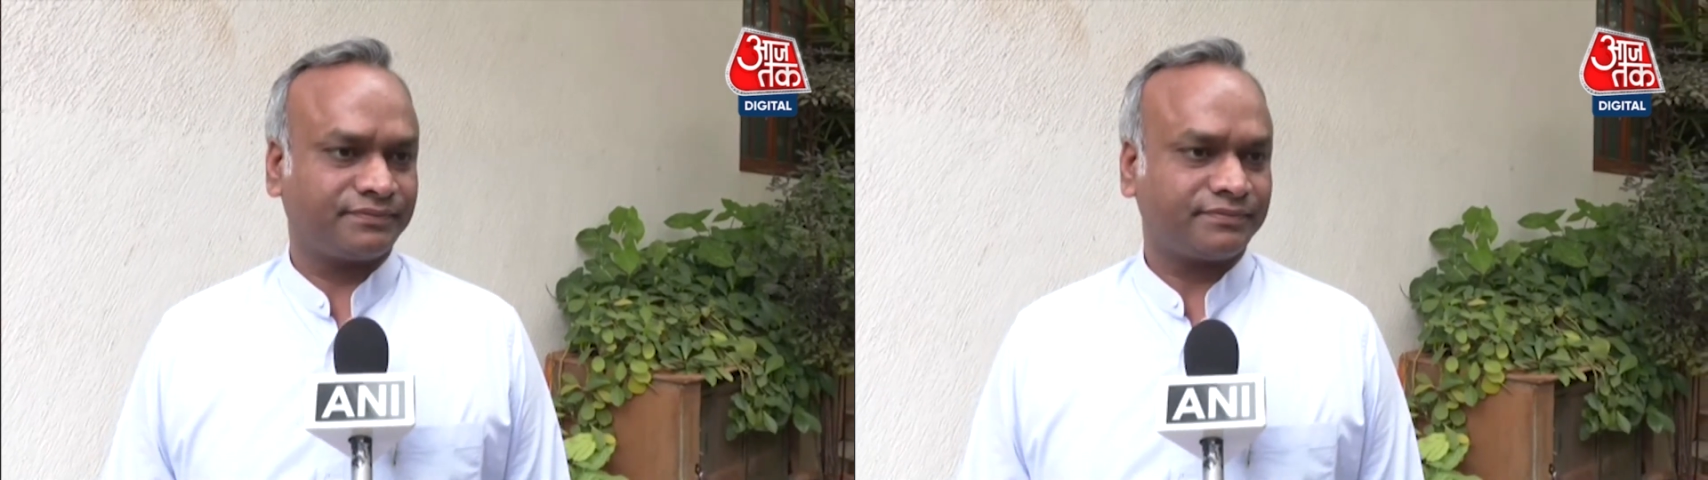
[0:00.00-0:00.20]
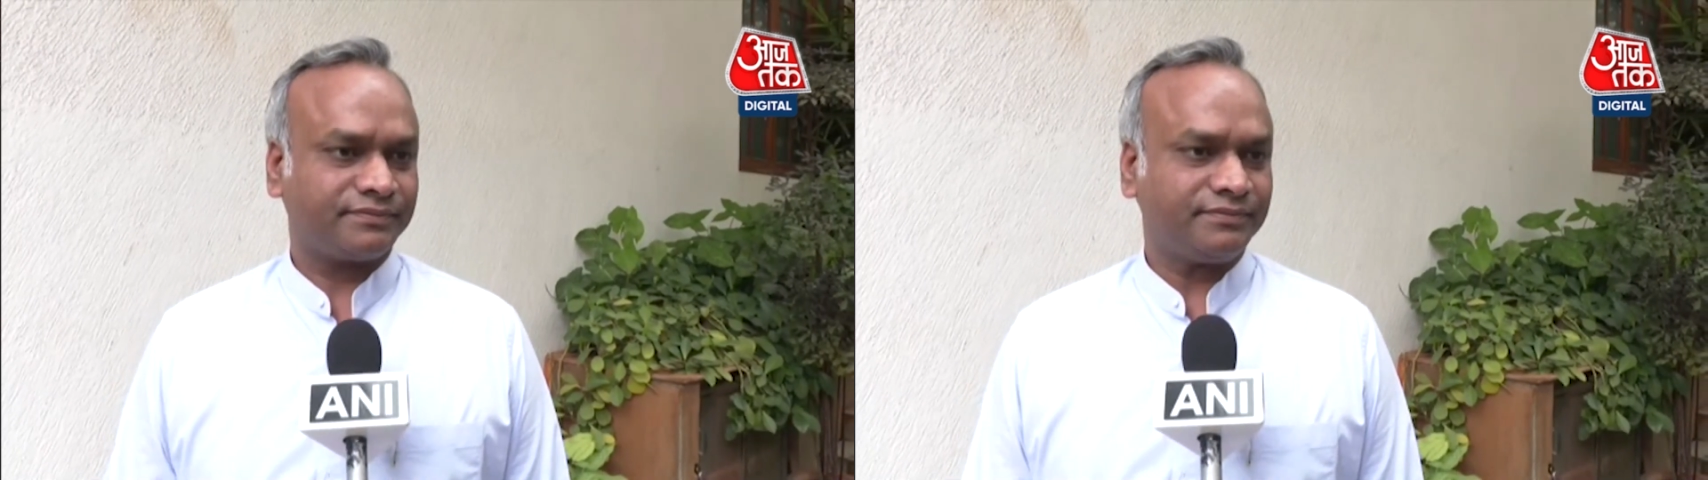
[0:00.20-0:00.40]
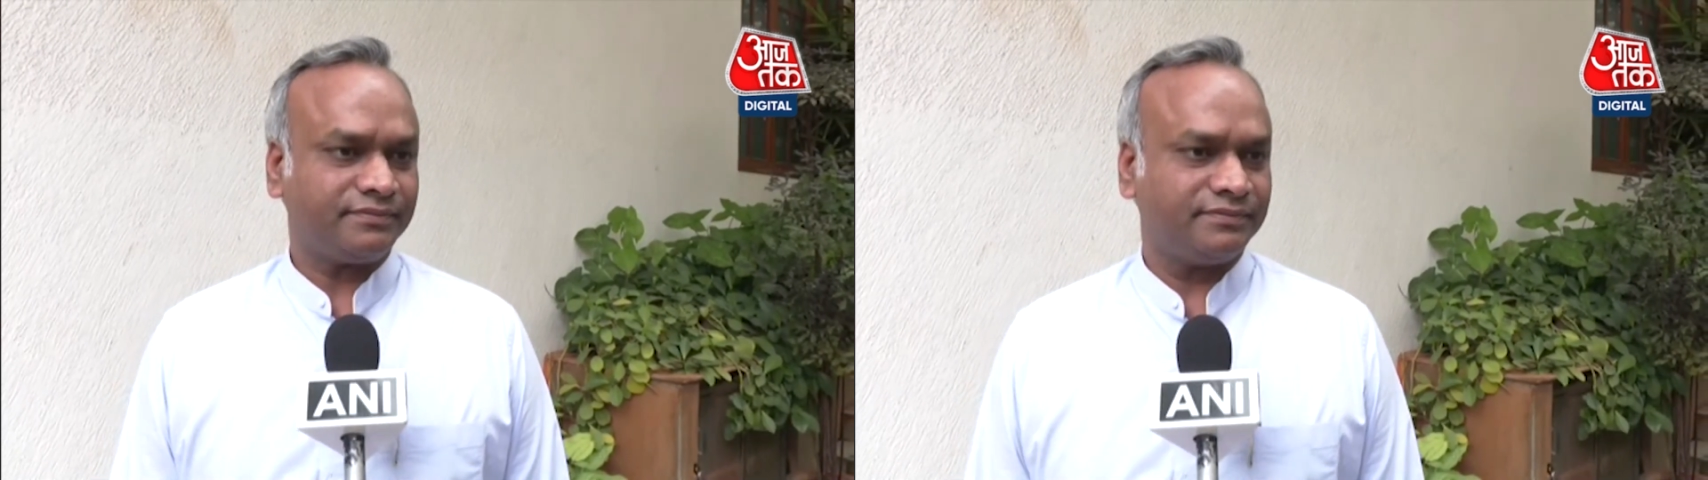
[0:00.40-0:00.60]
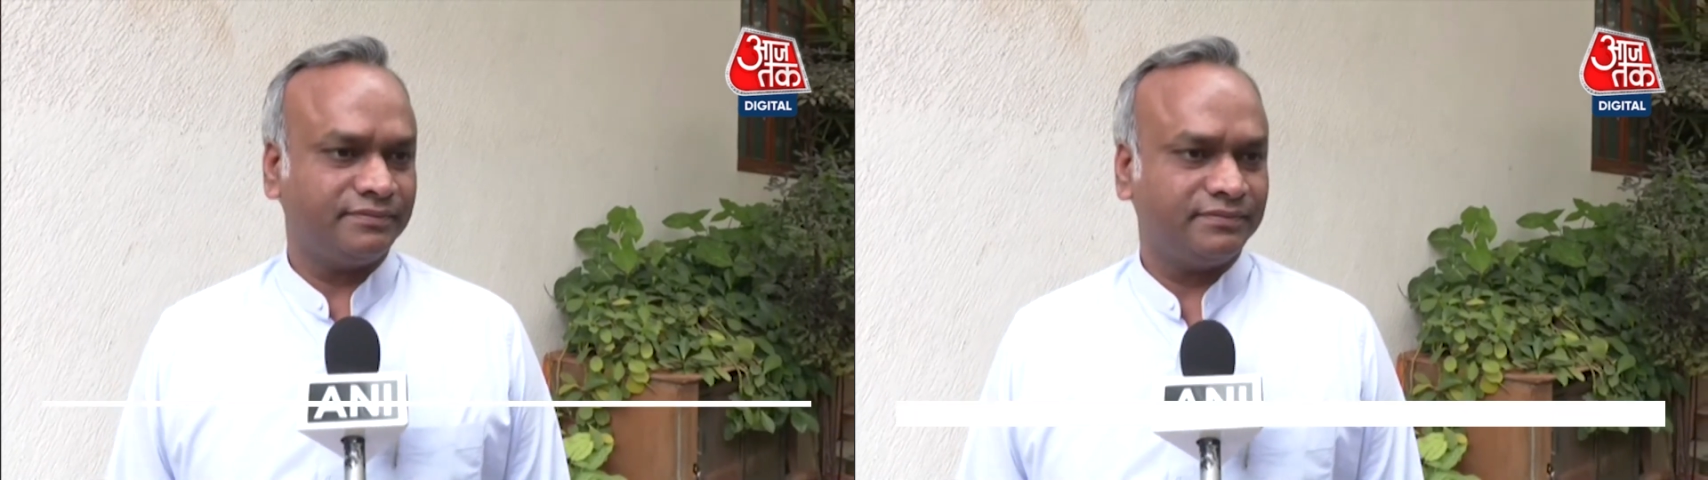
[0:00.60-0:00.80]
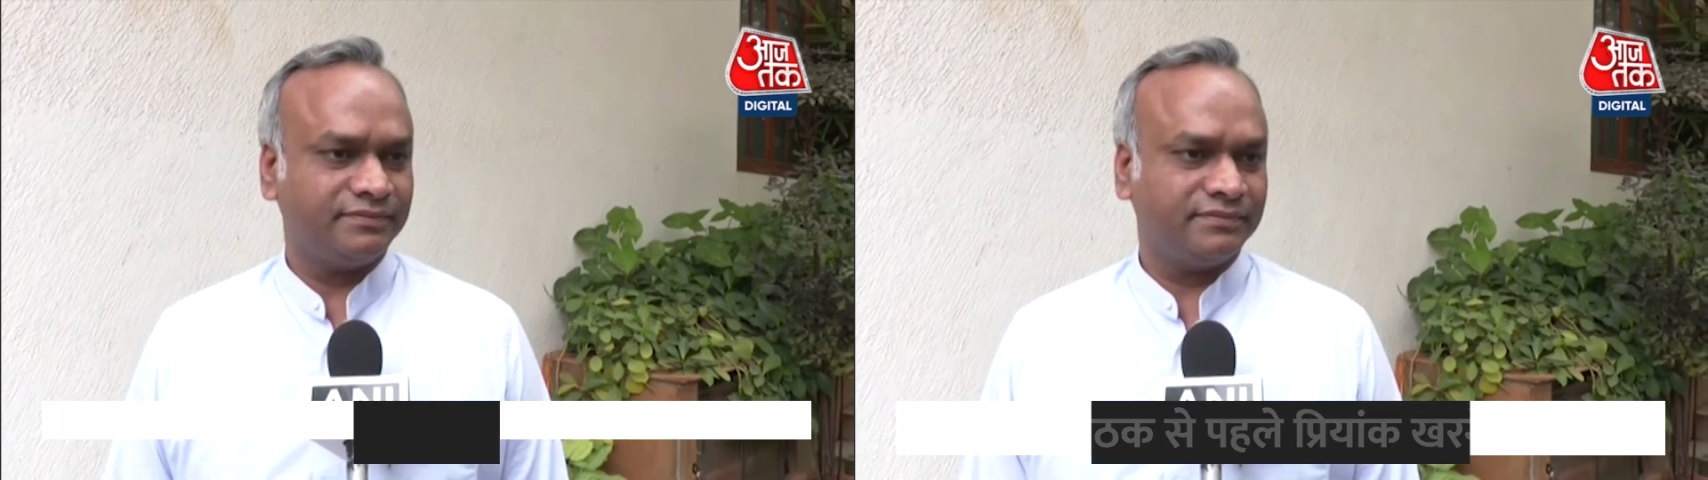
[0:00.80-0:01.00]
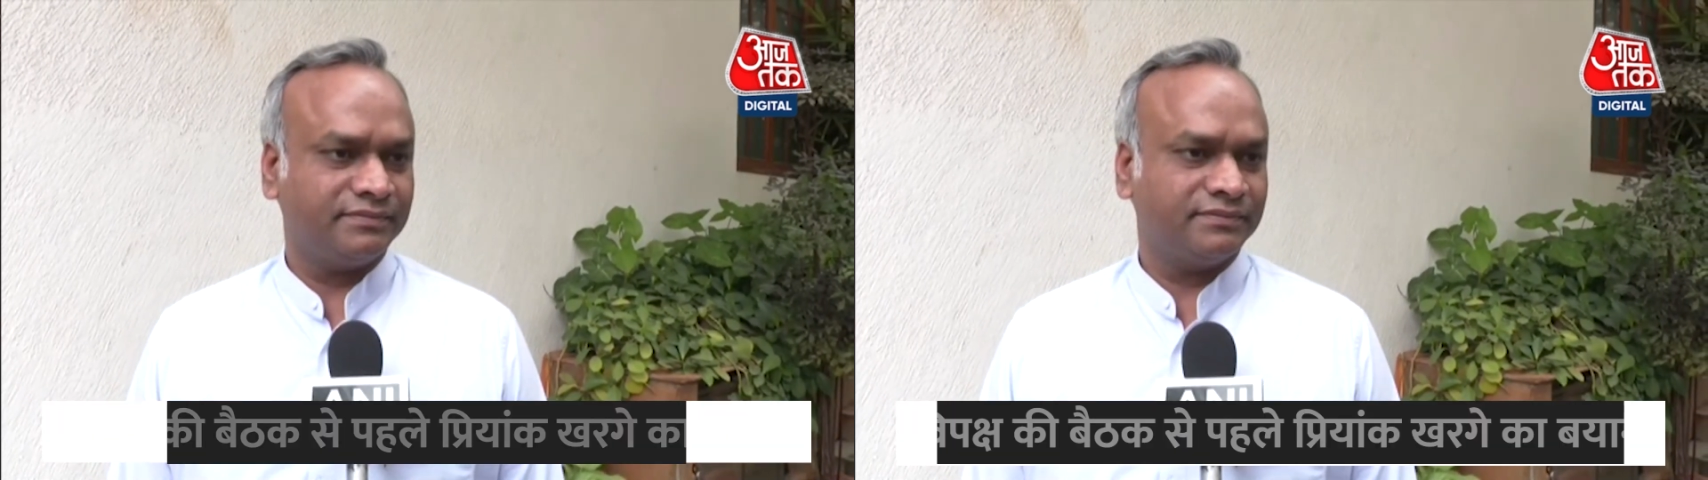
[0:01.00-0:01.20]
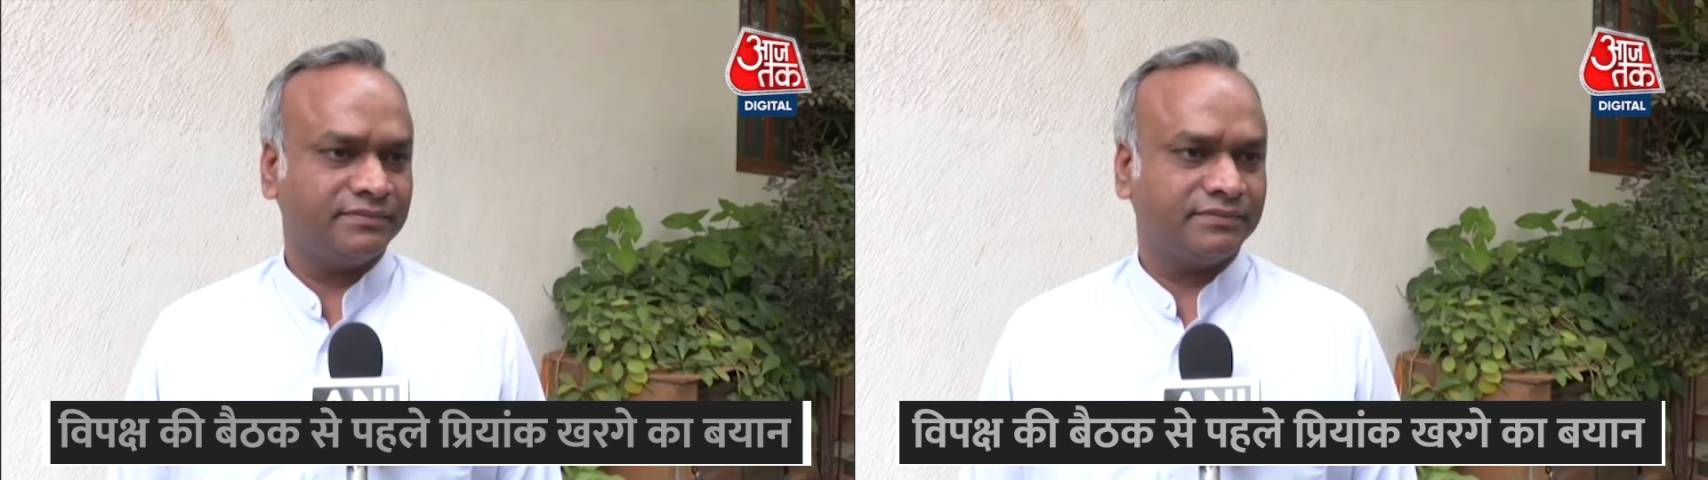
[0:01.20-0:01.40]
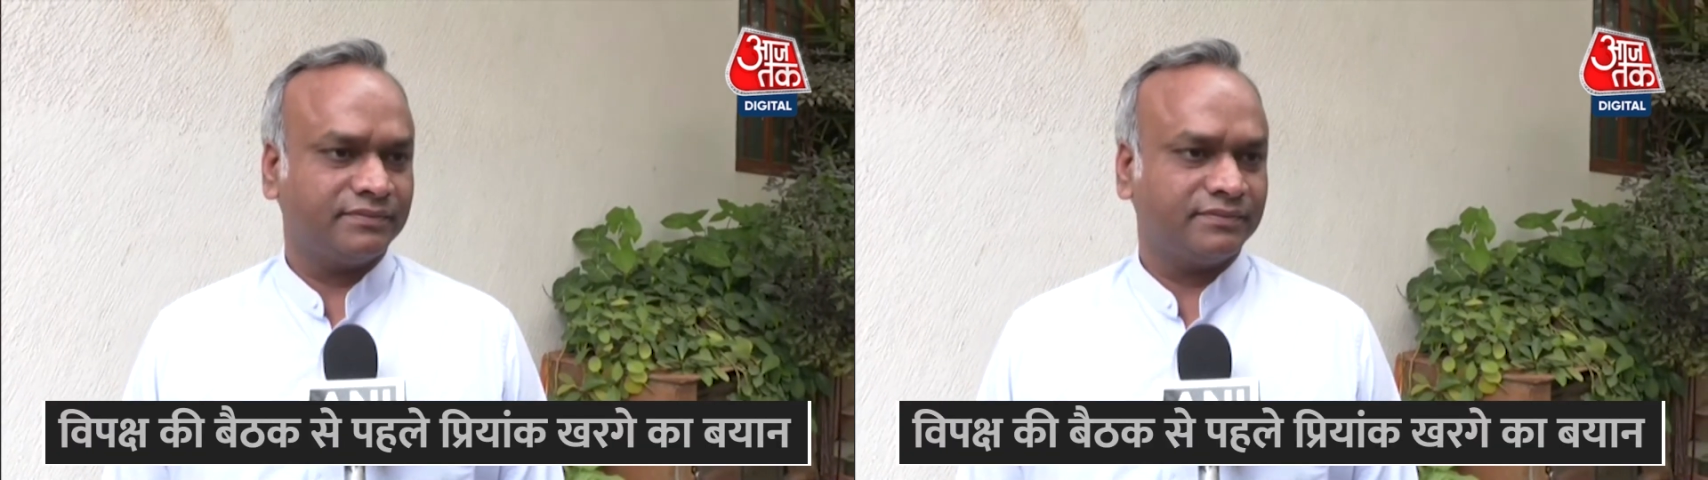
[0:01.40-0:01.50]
Sir, and uh, JDS is